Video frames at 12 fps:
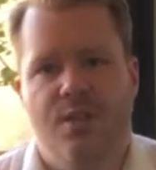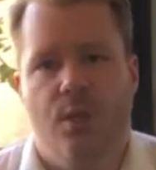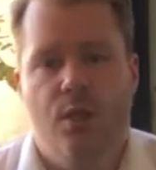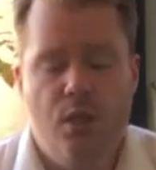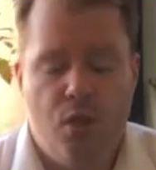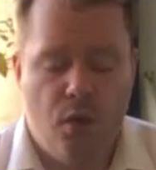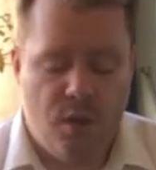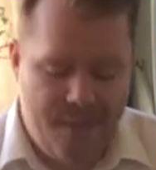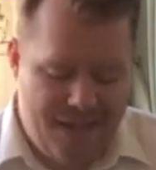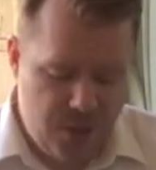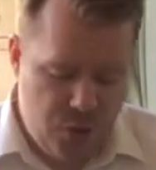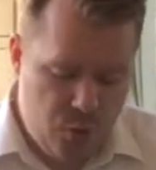So I'm going to talk
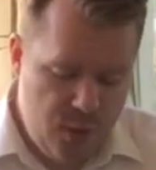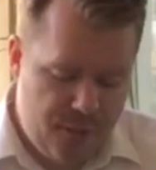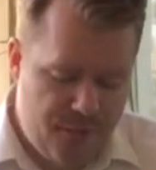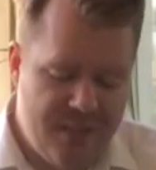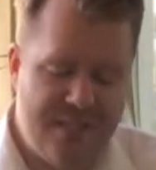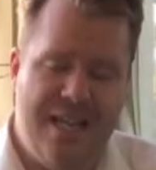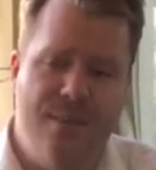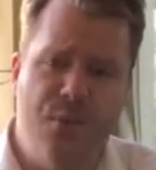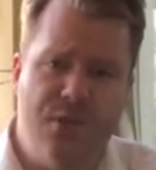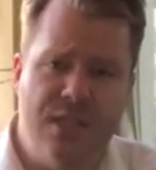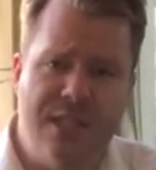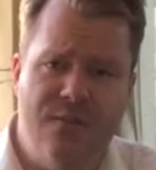about two different
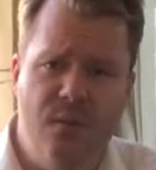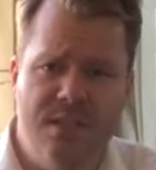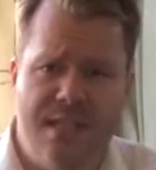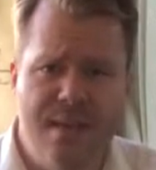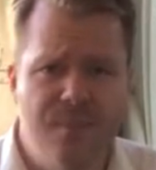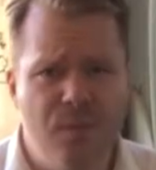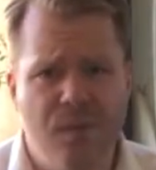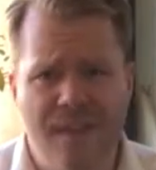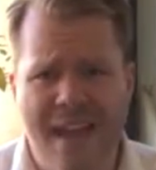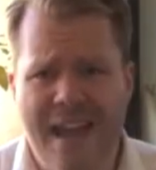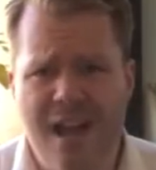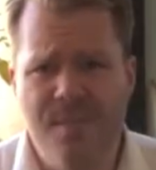examples. I'm going to give you an example of
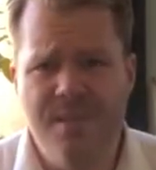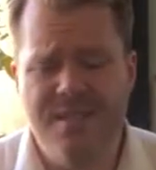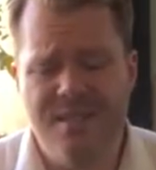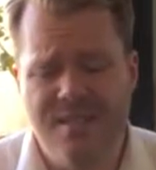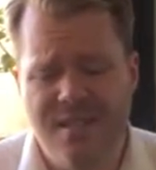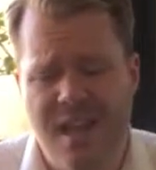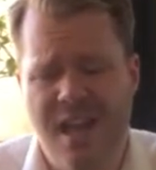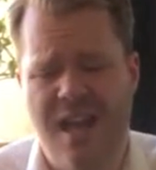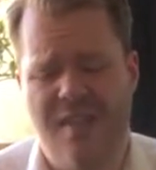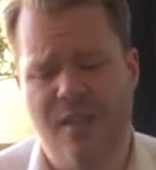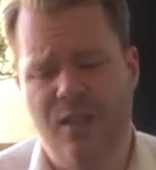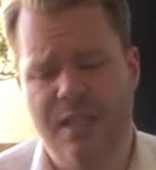our business,
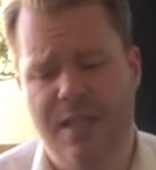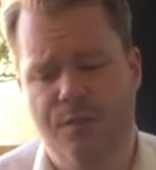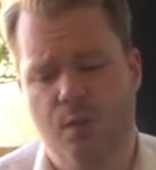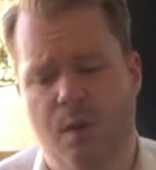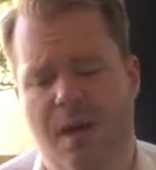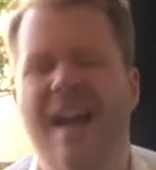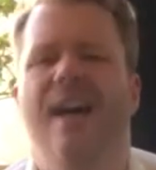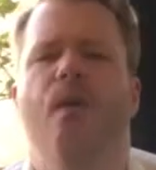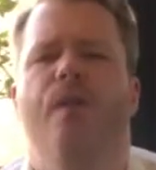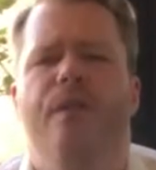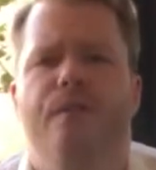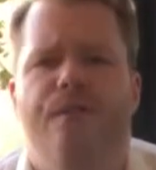and then I'm going to give you a
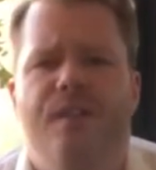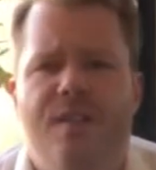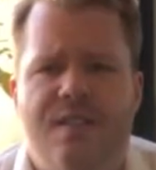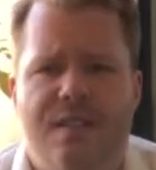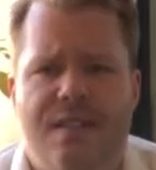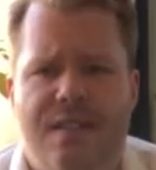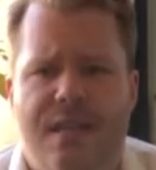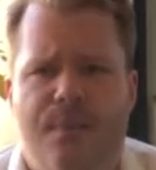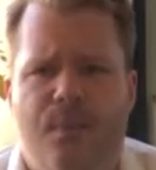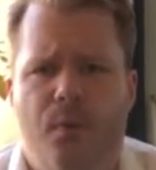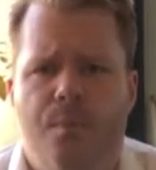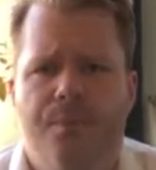health and fitness
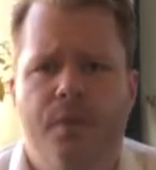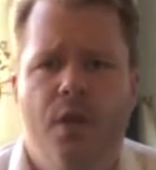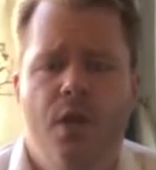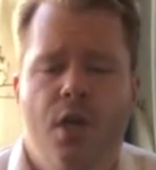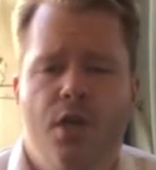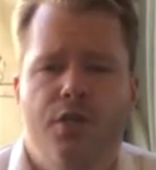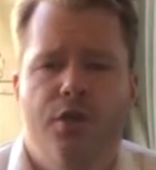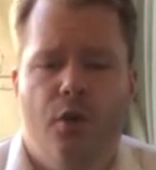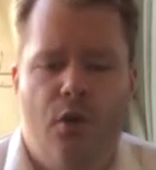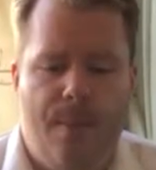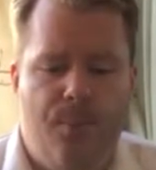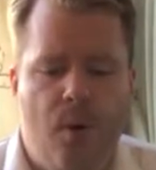example.
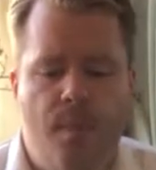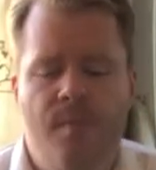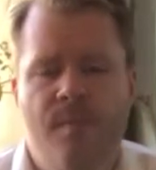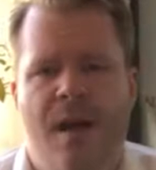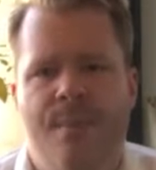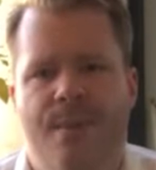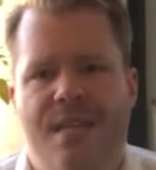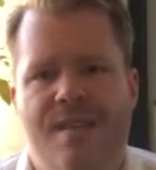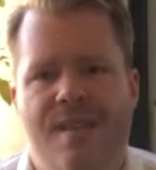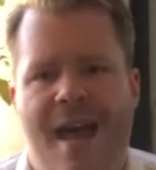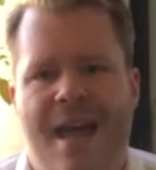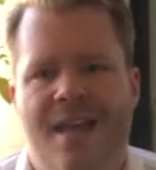So a problem might be
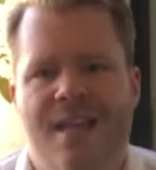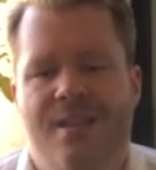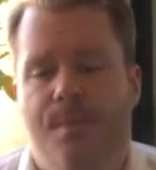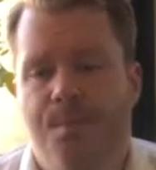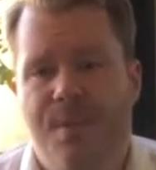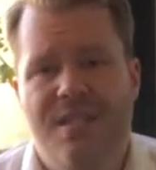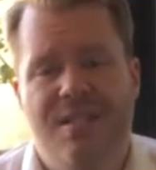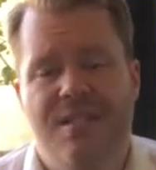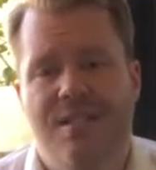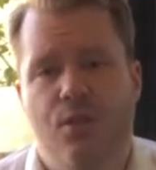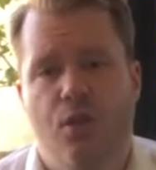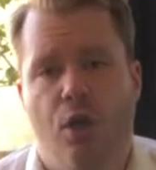that the
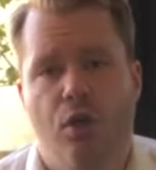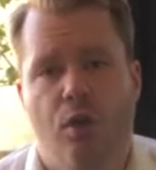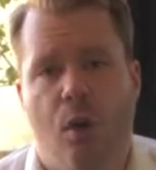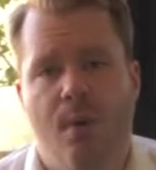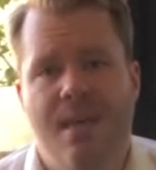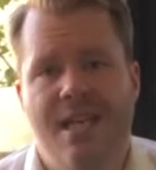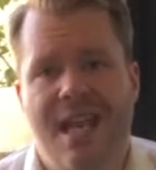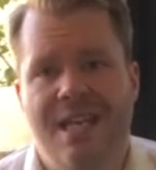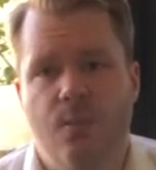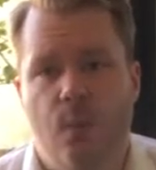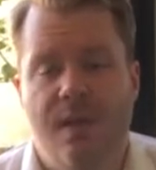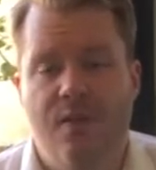business is not growing
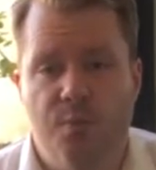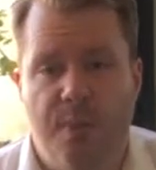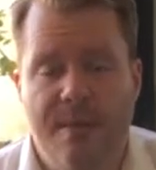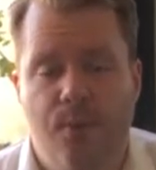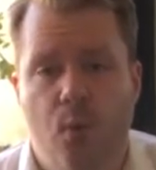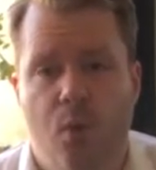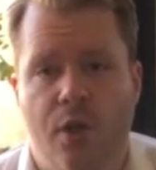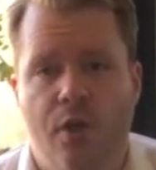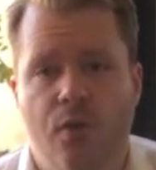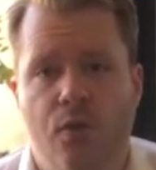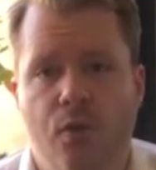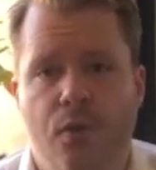as well as people want
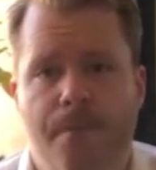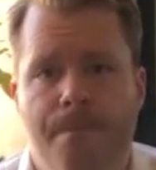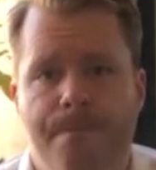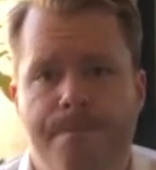it to.